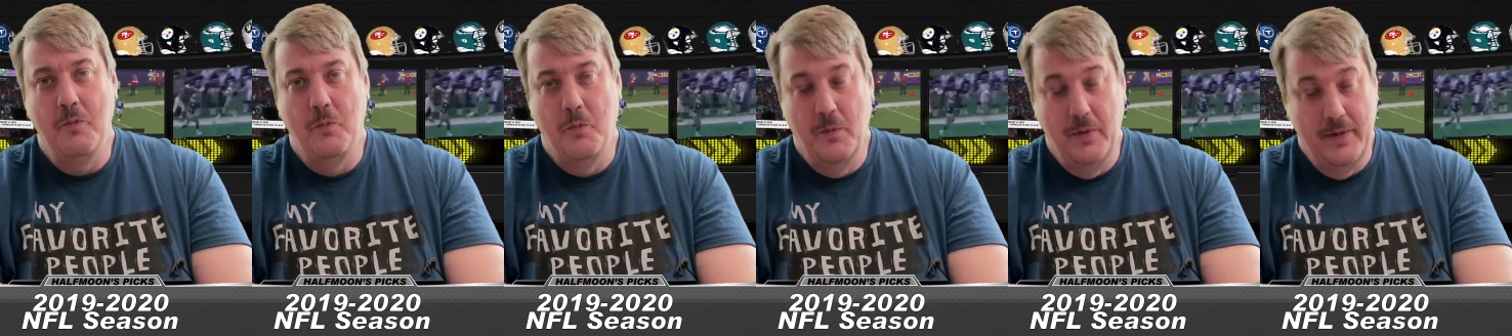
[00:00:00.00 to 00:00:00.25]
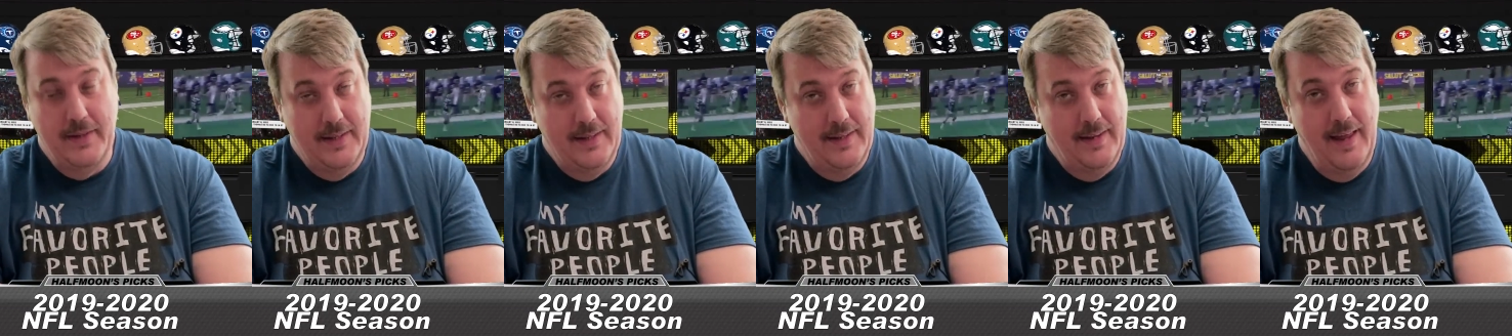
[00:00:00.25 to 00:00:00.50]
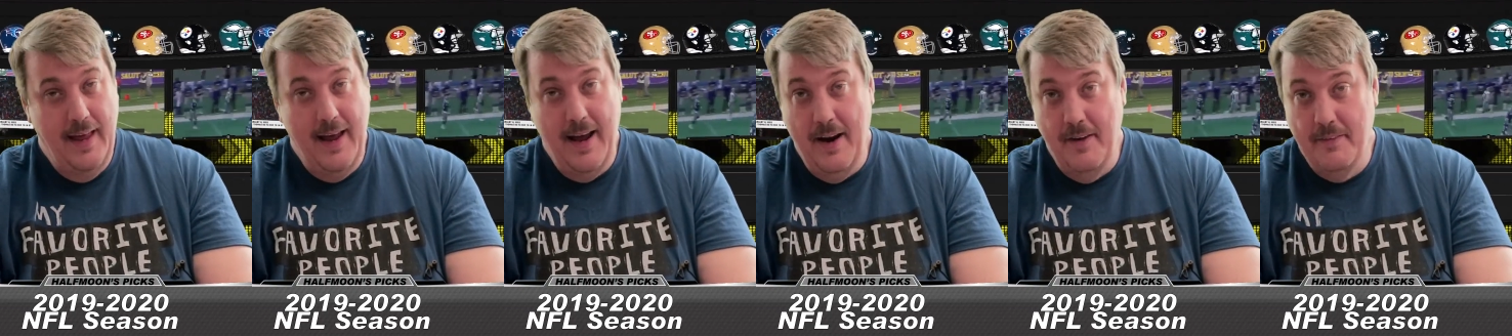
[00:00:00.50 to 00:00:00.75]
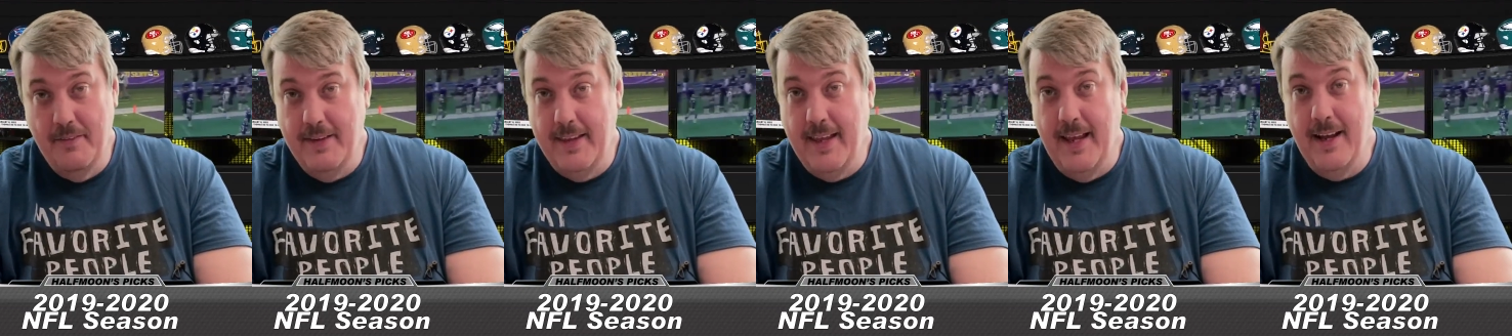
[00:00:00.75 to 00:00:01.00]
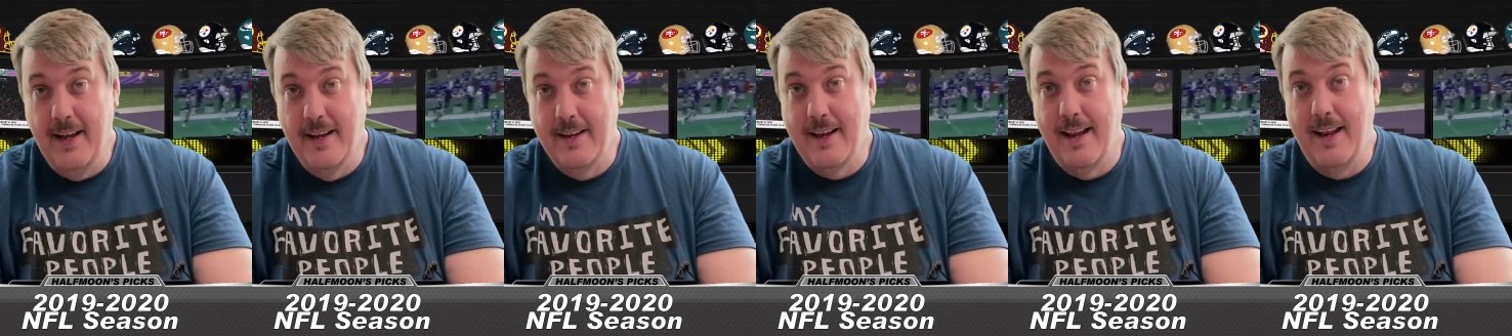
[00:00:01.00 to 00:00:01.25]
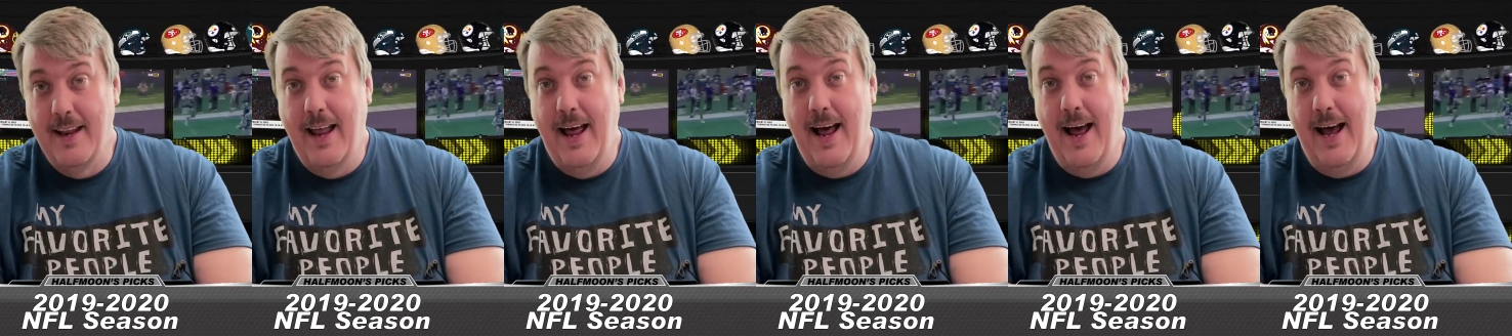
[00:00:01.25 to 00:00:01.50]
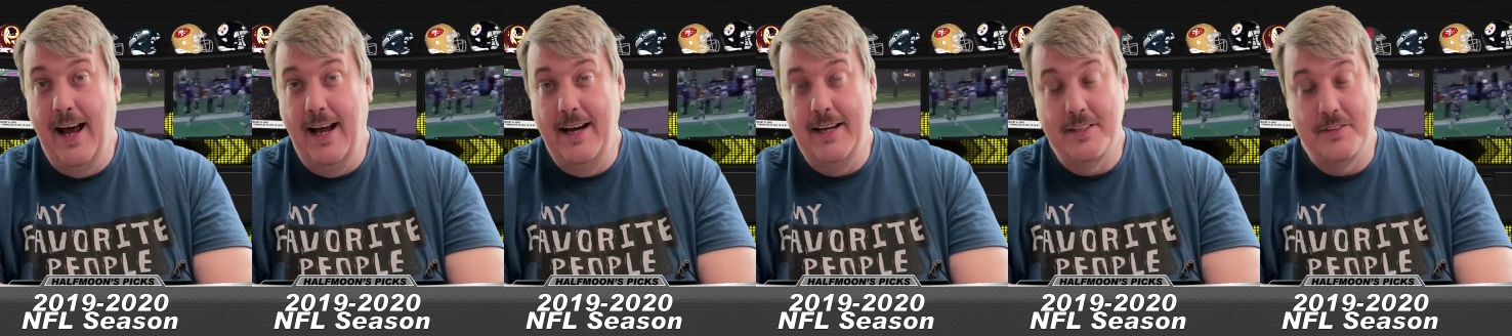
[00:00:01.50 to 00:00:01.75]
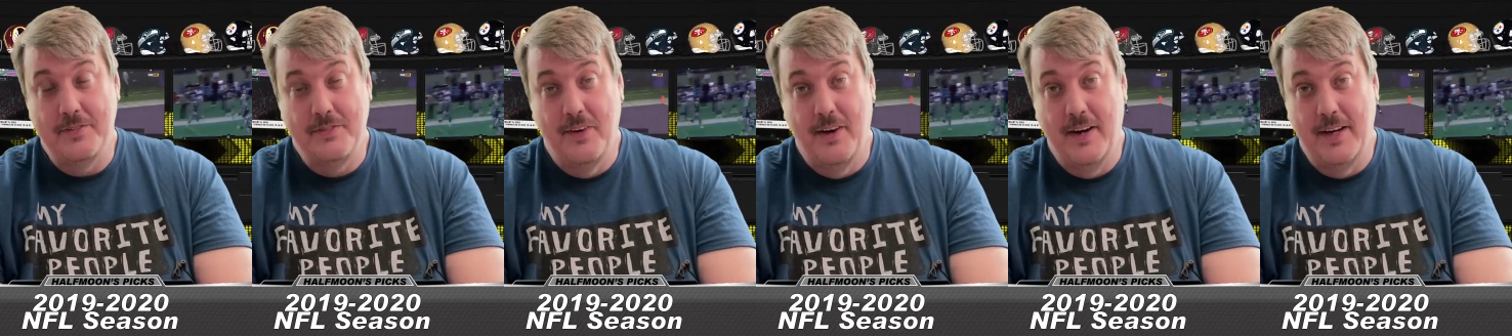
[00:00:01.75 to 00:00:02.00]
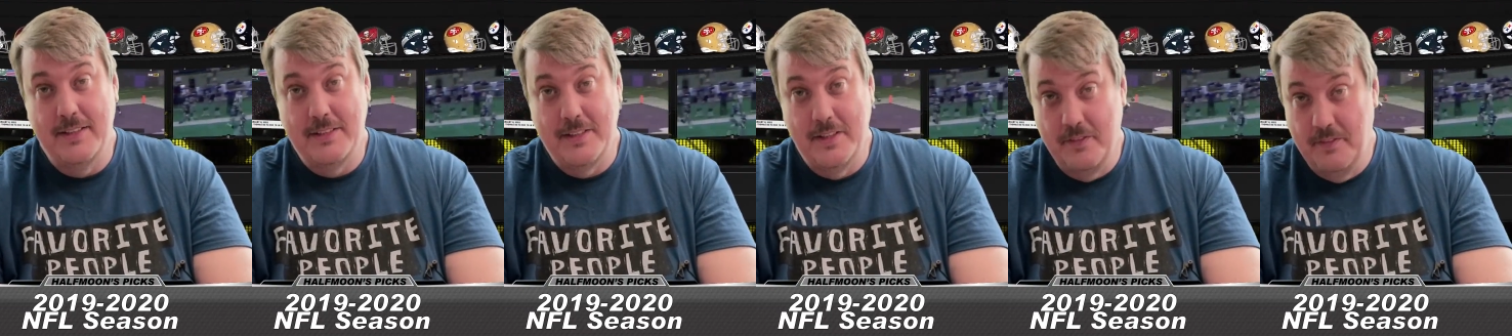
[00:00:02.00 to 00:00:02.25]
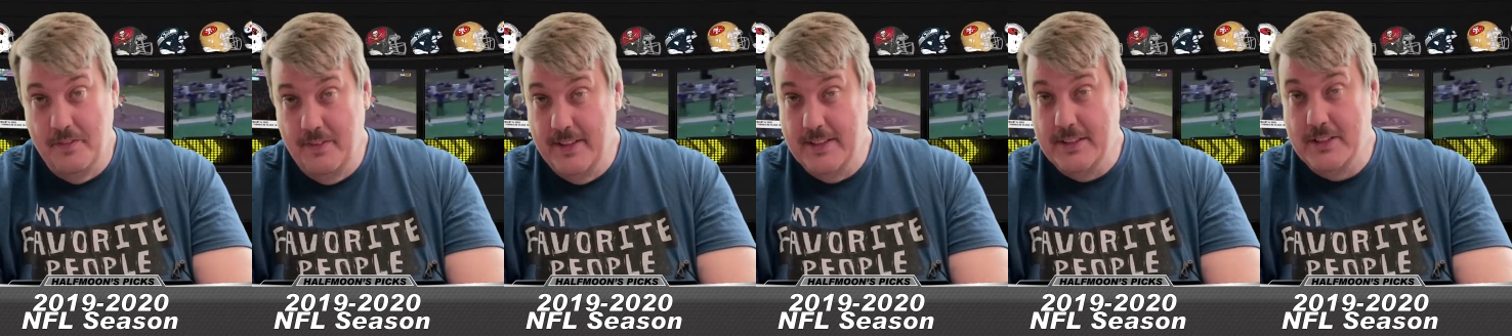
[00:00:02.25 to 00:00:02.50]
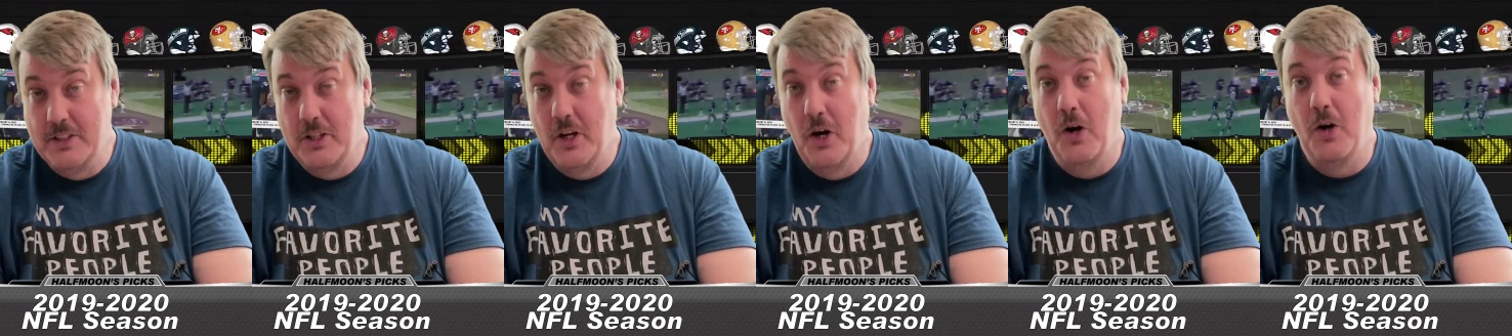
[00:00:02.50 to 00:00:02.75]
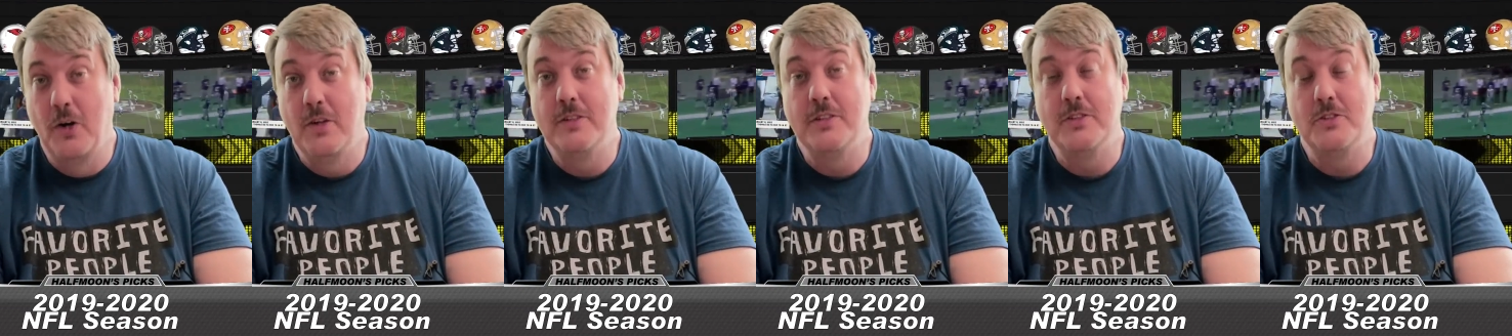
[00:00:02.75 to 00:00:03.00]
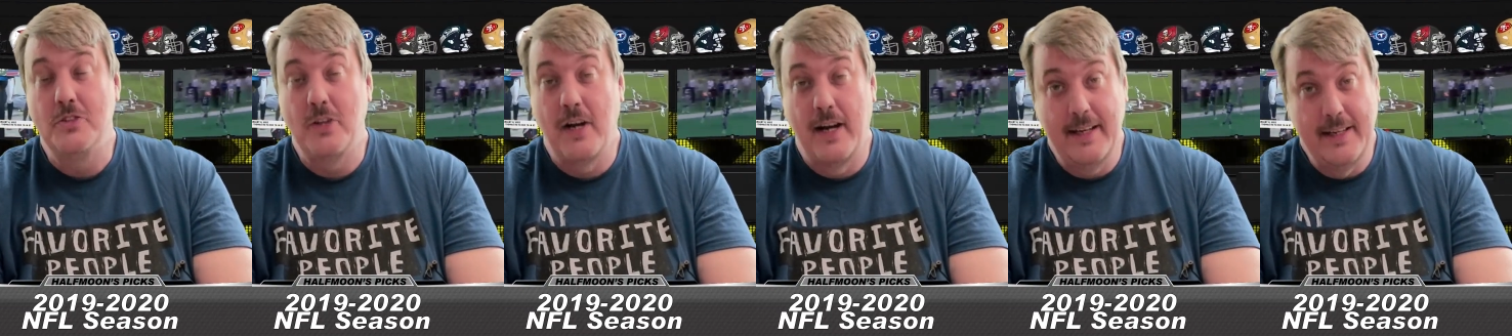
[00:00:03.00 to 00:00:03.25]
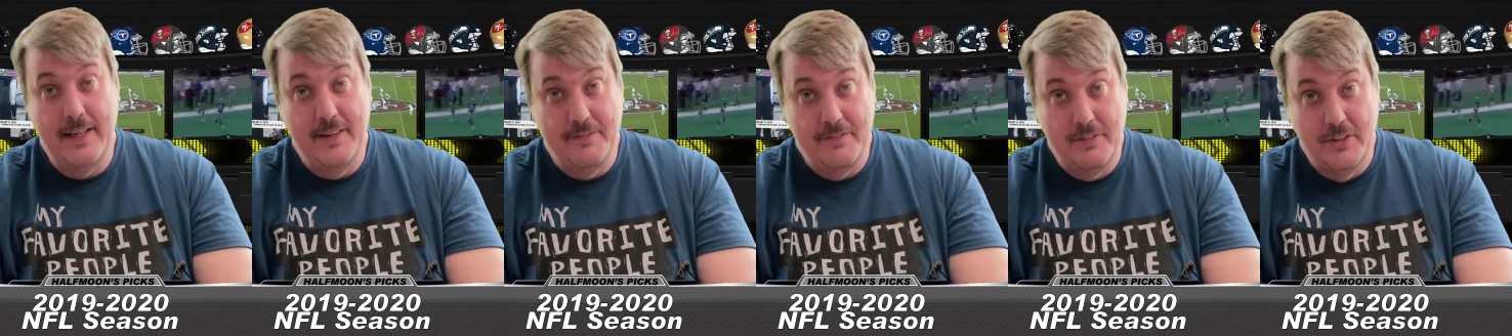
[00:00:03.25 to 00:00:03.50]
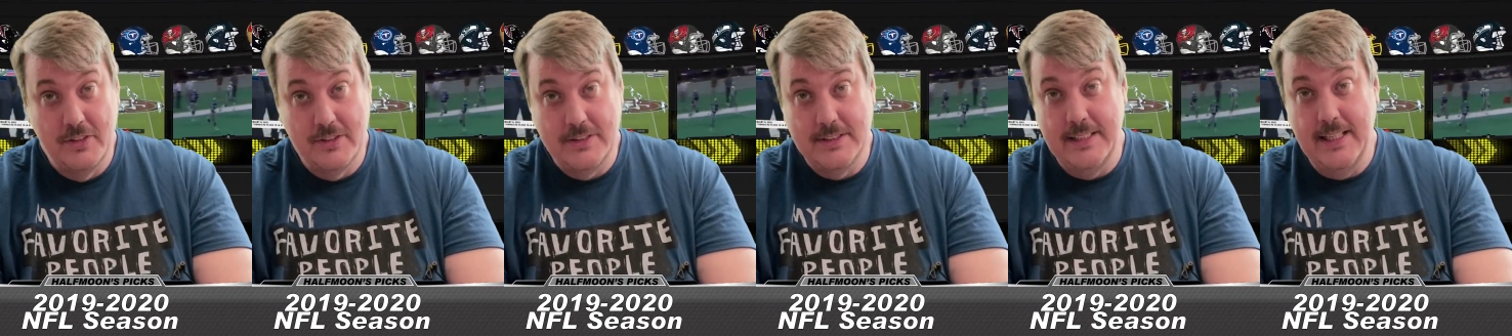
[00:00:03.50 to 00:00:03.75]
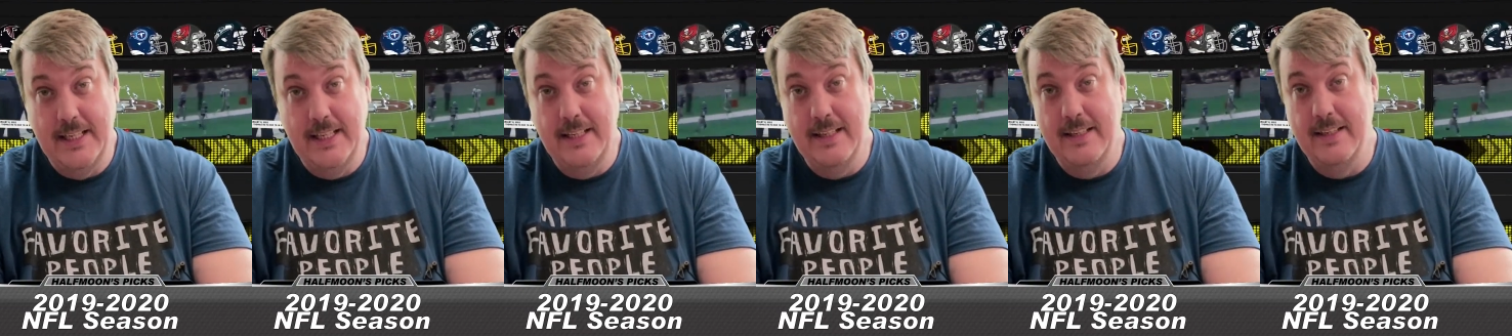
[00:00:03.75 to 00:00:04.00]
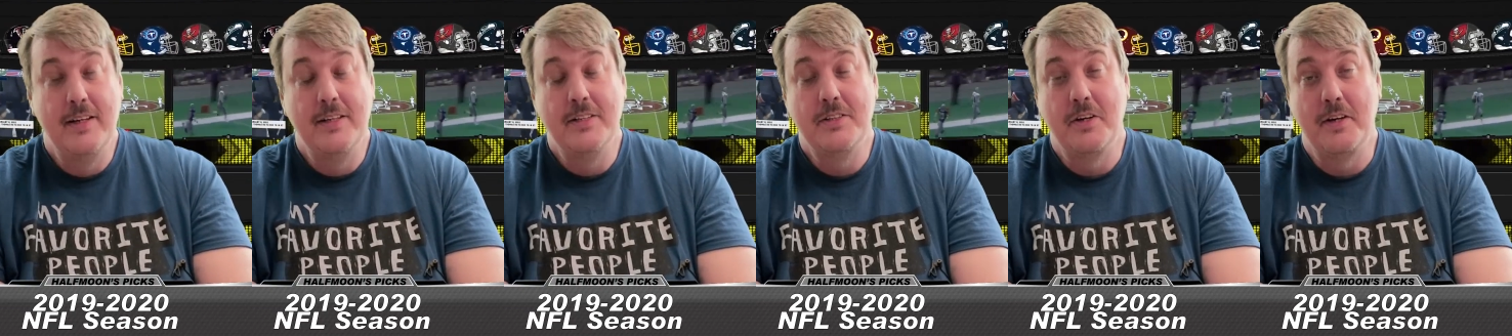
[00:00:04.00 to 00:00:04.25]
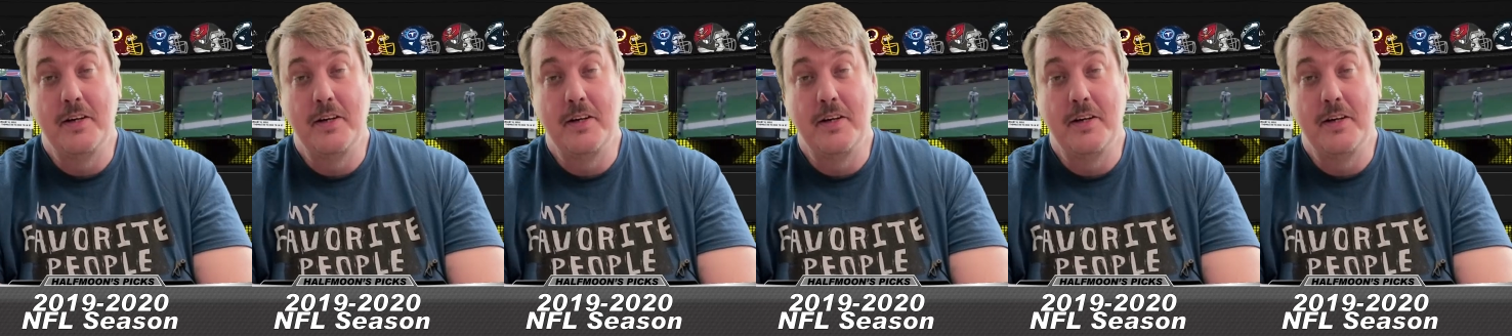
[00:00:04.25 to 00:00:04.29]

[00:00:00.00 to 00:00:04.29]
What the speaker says: with everything on the line as far as the division goes and trying to get first seat.